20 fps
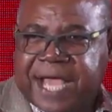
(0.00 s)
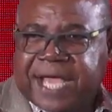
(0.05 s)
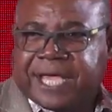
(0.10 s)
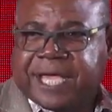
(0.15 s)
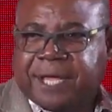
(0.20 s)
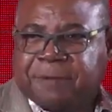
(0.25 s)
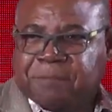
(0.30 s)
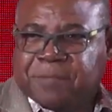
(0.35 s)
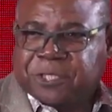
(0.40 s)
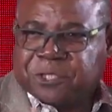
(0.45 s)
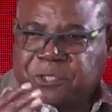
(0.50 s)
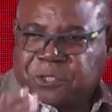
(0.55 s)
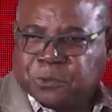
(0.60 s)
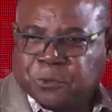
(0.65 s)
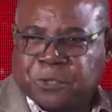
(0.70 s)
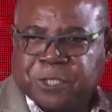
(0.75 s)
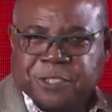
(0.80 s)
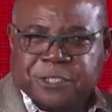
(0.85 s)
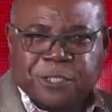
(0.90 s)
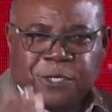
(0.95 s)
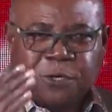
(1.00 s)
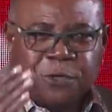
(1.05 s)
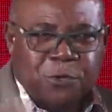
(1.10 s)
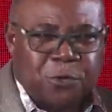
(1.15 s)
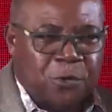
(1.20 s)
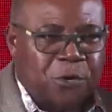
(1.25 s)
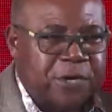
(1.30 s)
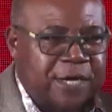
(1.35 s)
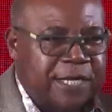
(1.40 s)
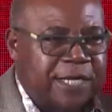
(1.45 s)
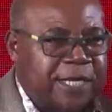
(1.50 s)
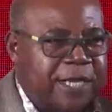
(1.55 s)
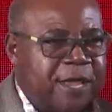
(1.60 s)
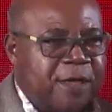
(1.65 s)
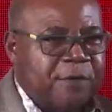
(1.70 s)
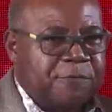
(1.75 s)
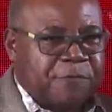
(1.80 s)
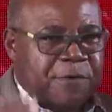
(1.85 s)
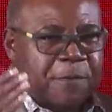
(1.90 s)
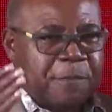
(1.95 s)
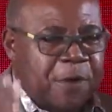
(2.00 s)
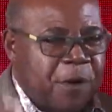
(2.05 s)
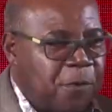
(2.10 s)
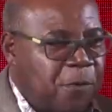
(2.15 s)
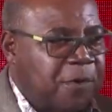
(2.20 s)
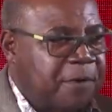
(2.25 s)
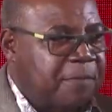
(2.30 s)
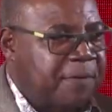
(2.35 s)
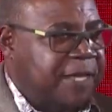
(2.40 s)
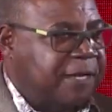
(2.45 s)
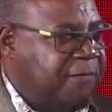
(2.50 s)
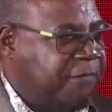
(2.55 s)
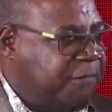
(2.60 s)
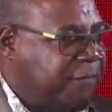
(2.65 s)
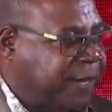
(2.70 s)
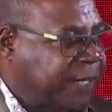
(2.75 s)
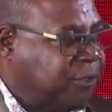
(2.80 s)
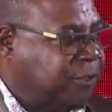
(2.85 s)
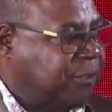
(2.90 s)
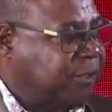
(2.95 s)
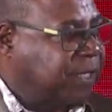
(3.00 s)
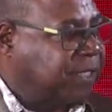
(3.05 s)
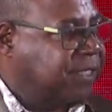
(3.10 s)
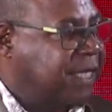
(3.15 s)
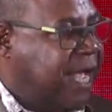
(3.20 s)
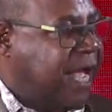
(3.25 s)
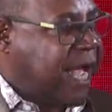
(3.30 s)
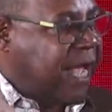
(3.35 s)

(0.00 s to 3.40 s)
can be sourced locally from our manufacturers